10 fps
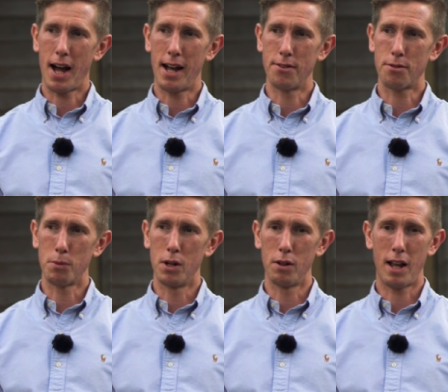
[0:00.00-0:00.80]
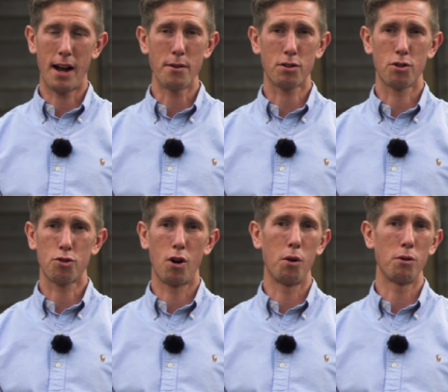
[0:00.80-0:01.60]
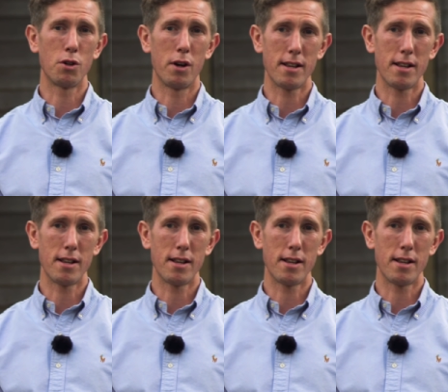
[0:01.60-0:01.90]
and will allow you to control your